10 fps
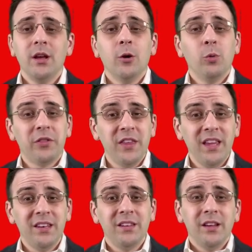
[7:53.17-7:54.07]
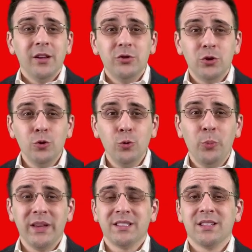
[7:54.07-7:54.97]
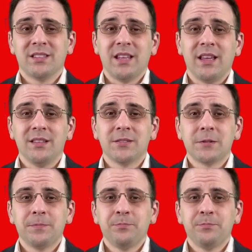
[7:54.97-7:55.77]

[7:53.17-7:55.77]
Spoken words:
within 2 business days.